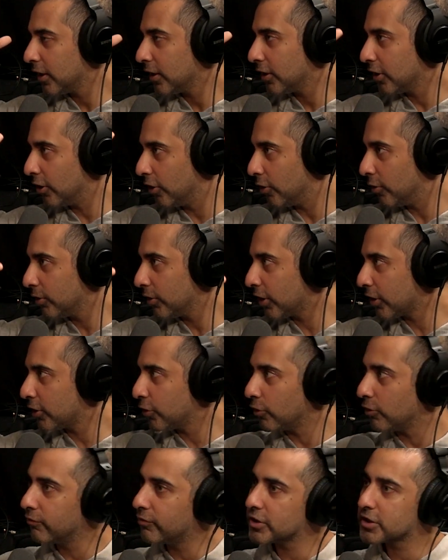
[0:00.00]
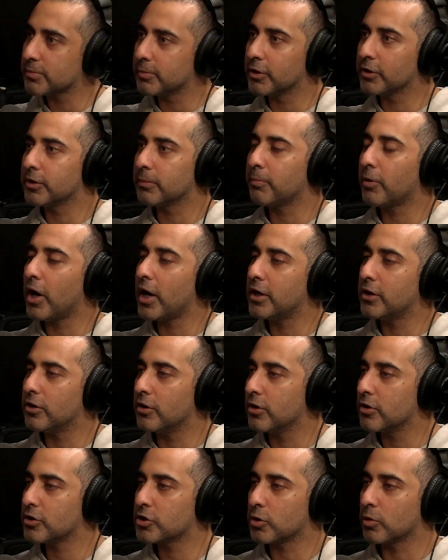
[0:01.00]
like you're invisible to
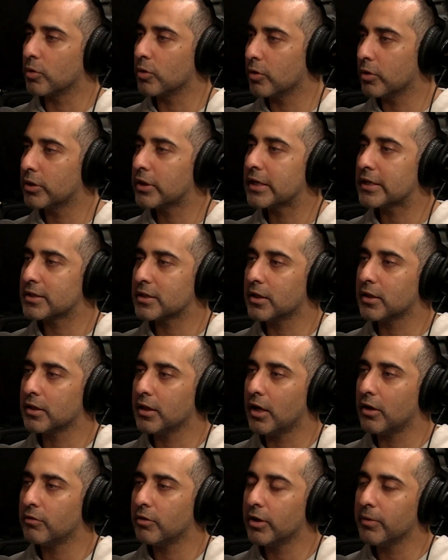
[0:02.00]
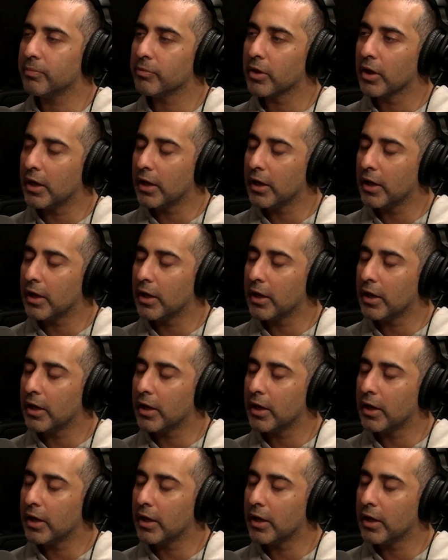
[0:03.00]
predators or things like that, right?